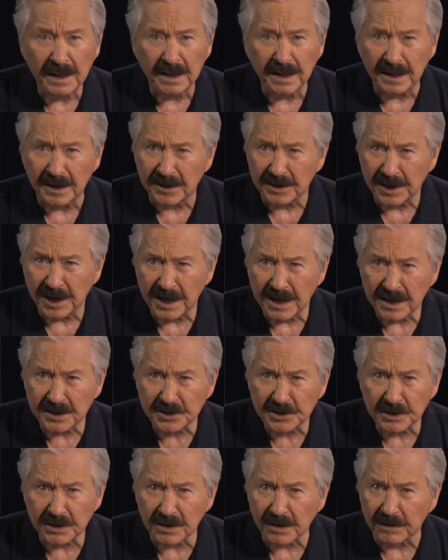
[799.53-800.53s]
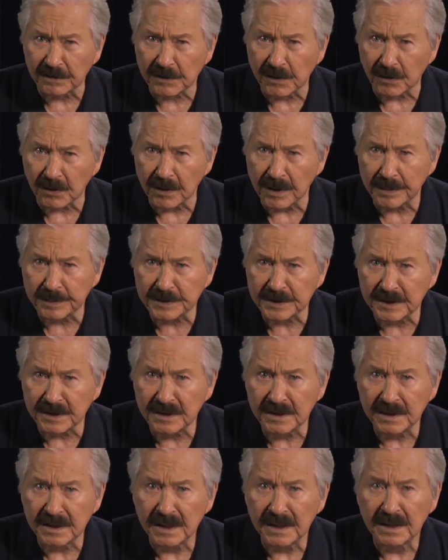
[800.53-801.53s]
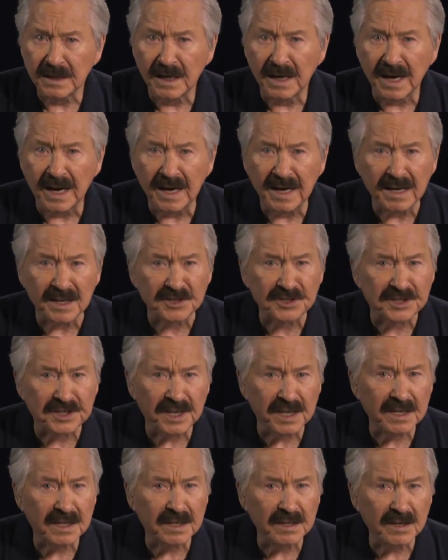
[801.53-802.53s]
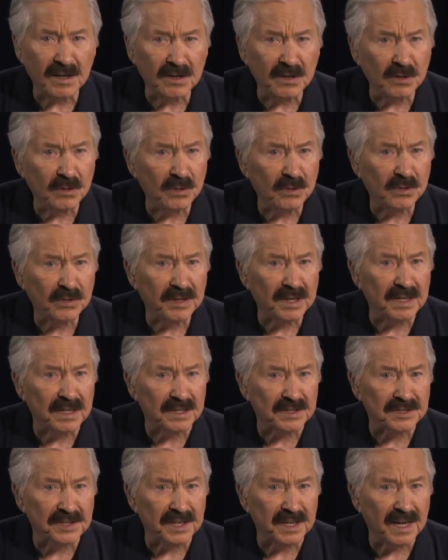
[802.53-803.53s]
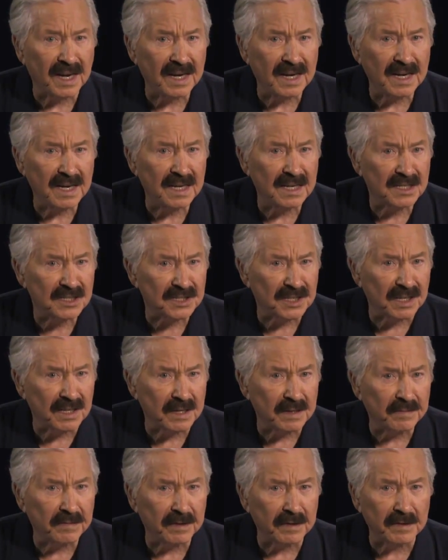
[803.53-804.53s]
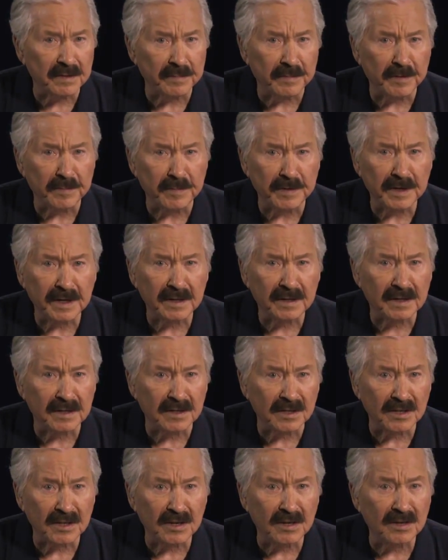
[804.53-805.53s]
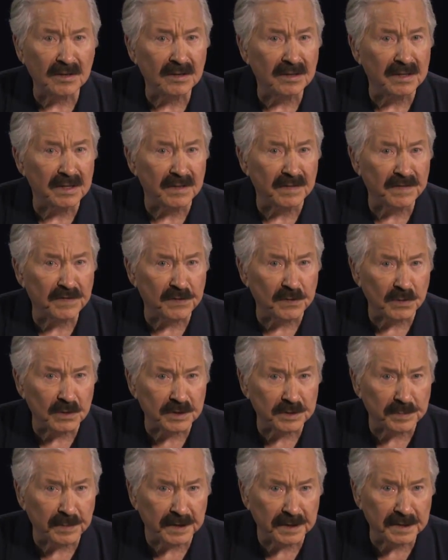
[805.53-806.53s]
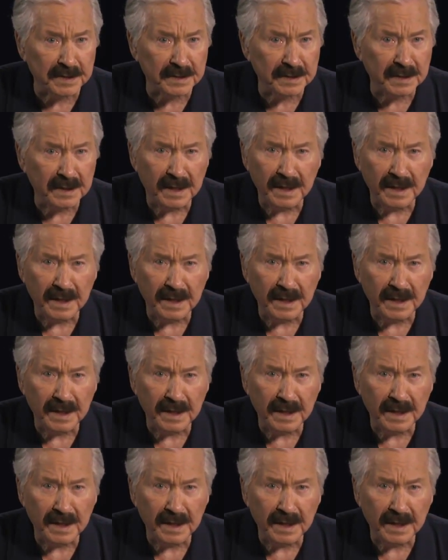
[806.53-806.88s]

A cancer of corruption has taken hold at the highest level of American law enforcement.